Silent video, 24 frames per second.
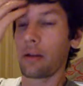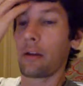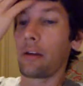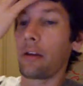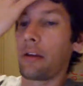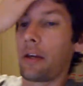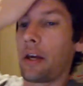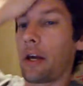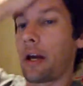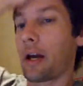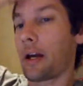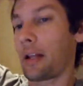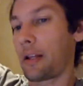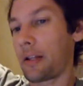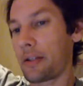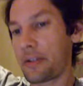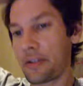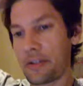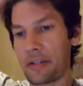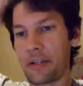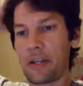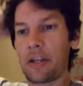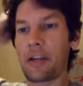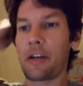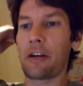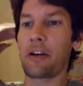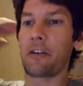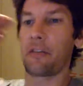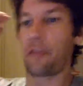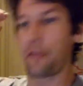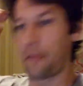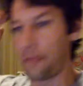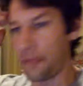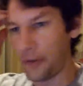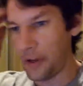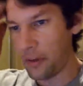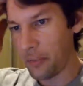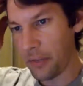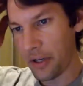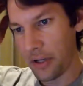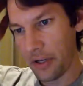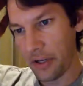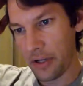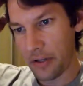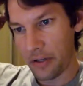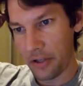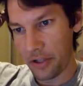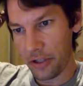Yeah, let's see here.
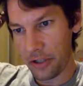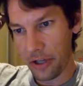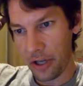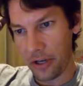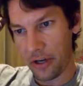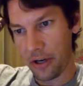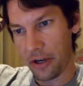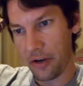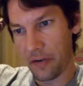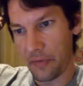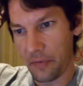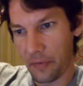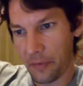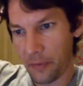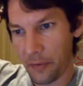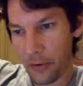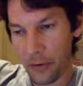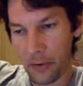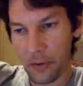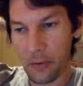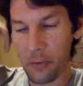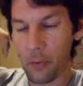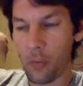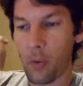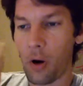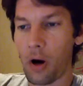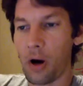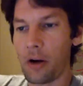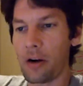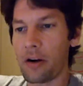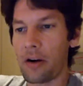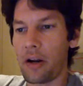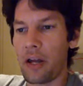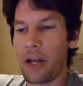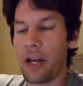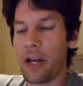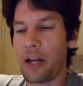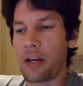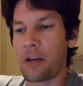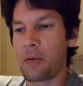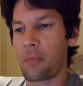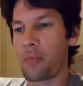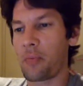FEMA shut off food and water aid to